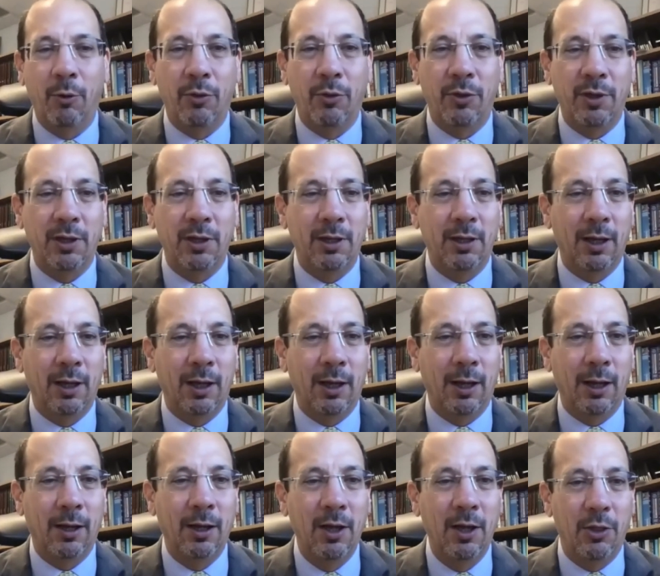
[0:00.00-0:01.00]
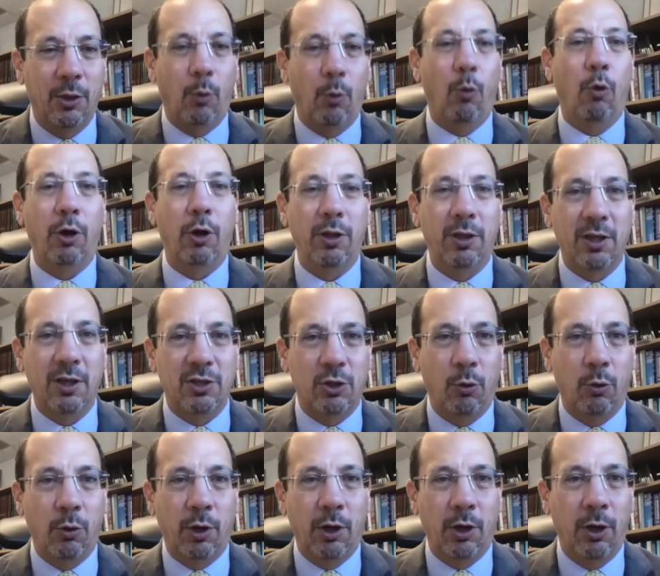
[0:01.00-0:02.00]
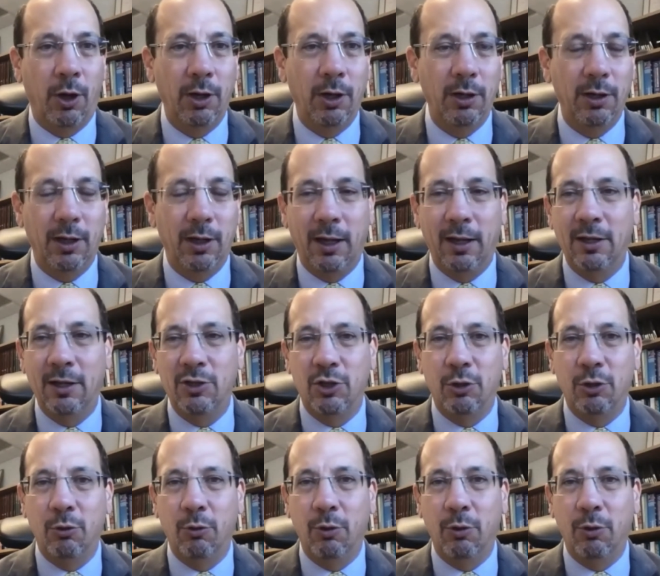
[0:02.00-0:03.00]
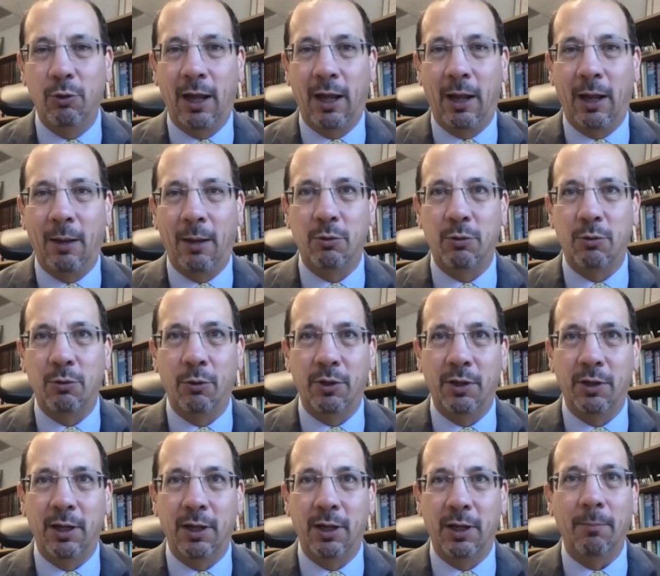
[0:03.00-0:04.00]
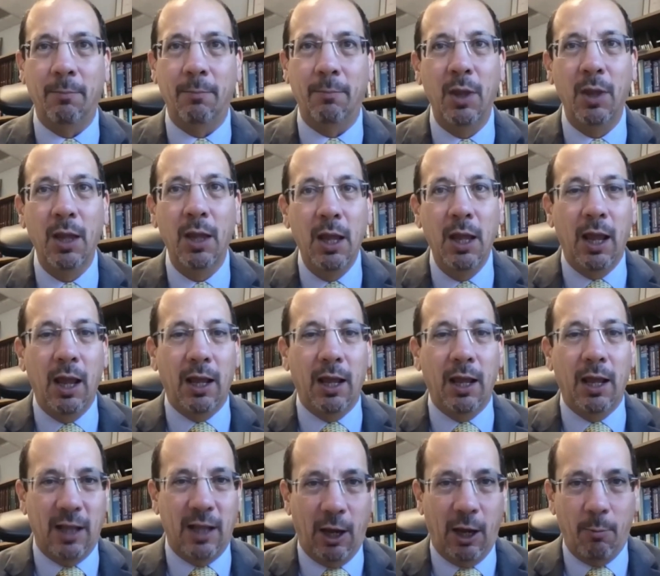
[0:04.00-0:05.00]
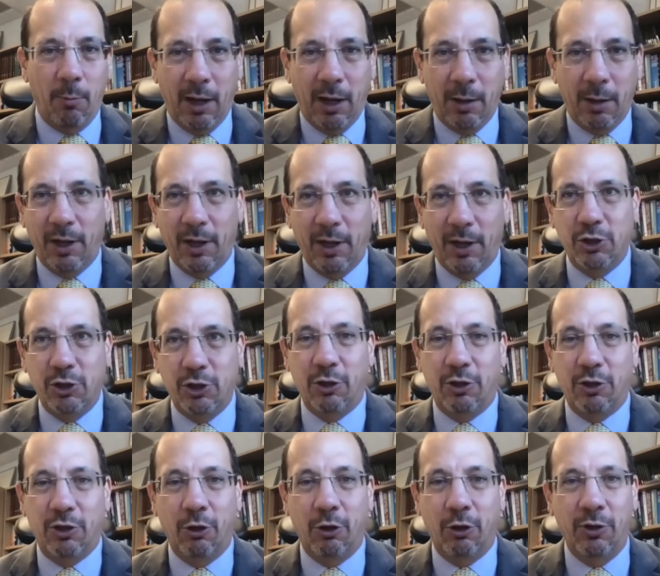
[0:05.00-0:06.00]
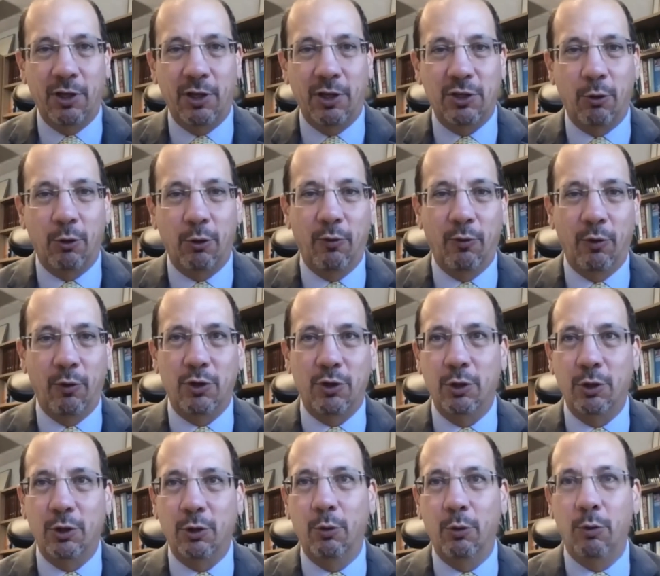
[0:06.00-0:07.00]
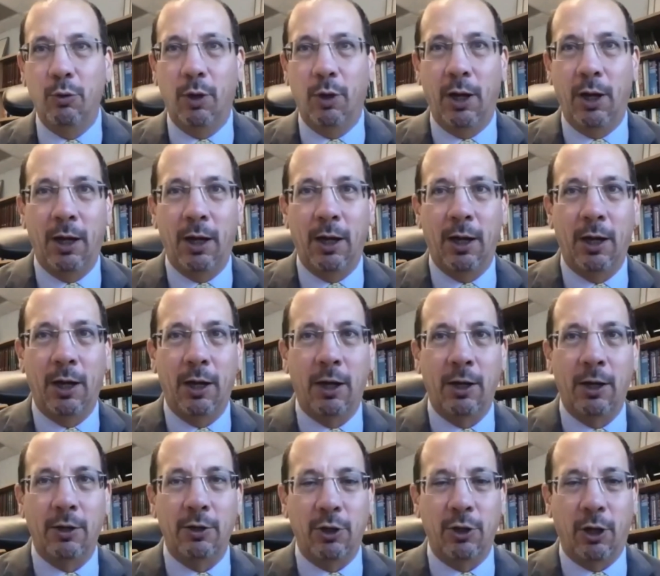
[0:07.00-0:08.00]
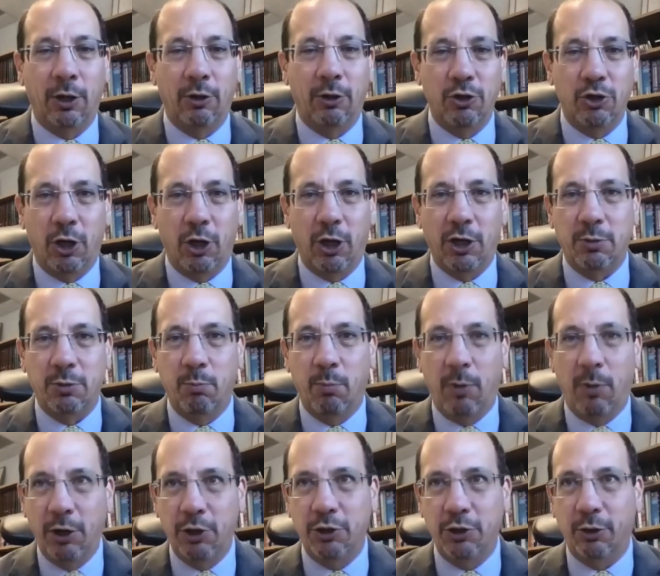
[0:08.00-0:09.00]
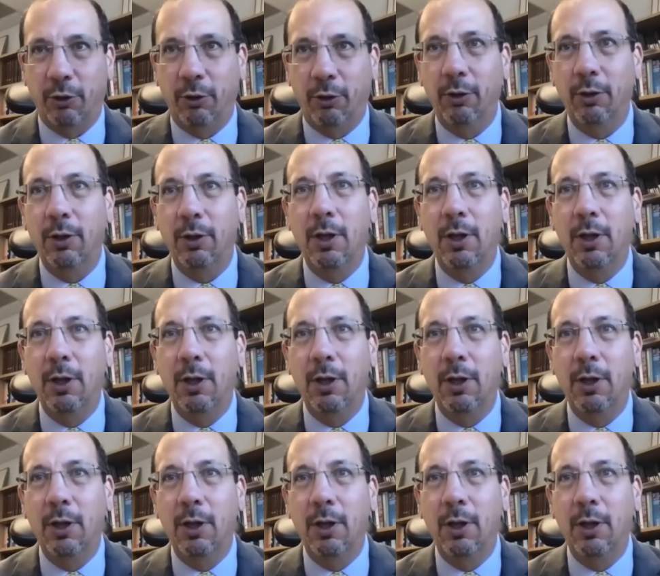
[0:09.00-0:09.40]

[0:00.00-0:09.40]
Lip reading: the work that's going on at Ingenuity Labs throughout the day. It's now my pleasure to turn this over to Dr. Josh Marshall.